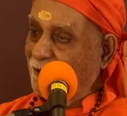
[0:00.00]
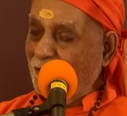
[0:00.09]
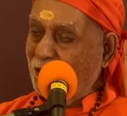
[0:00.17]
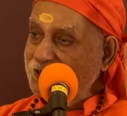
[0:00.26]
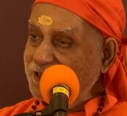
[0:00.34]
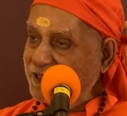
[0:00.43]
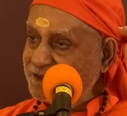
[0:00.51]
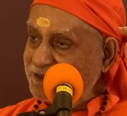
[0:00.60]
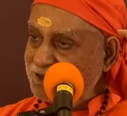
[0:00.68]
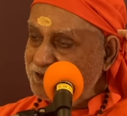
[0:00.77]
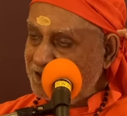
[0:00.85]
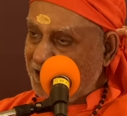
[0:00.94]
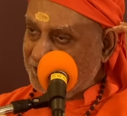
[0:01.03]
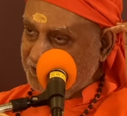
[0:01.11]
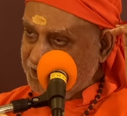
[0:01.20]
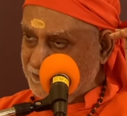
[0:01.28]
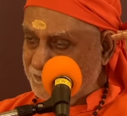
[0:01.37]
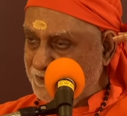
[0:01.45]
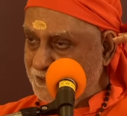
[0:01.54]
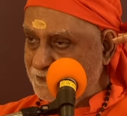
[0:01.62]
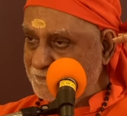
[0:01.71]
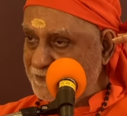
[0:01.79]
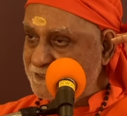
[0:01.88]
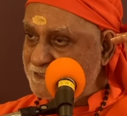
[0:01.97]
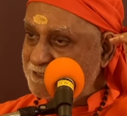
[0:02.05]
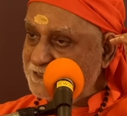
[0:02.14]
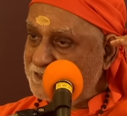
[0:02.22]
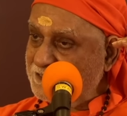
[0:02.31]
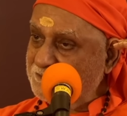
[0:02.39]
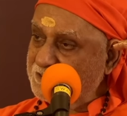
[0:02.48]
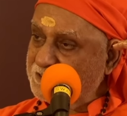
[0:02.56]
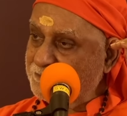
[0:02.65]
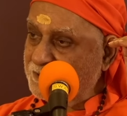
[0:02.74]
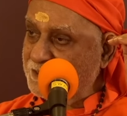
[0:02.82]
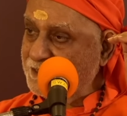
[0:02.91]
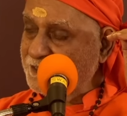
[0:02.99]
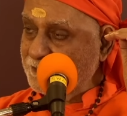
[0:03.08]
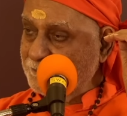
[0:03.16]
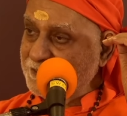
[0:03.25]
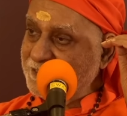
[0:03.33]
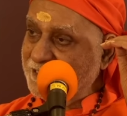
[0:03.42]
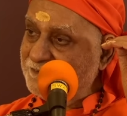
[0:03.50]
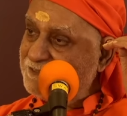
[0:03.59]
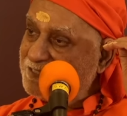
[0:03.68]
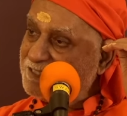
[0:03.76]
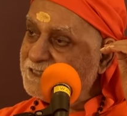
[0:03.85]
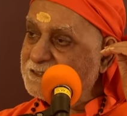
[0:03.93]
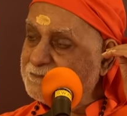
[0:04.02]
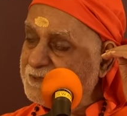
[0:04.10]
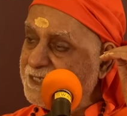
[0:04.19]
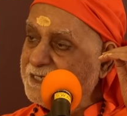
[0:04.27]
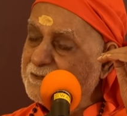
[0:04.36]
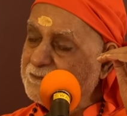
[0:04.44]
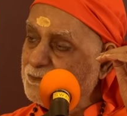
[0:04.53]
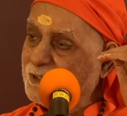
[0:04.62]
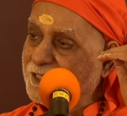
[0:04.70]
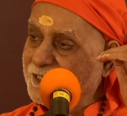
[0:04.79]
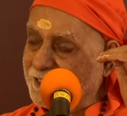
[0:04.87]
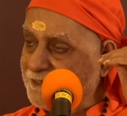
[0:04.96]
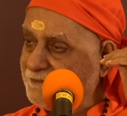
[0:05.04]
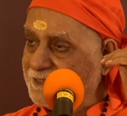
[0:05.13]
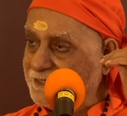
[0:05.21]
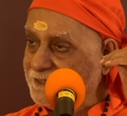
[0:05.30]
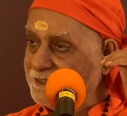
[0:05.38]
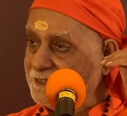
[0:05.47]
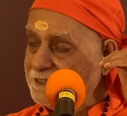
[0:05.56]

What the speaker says: All the others are visible, but this is invisible, but nevertheless meaningful and relevant.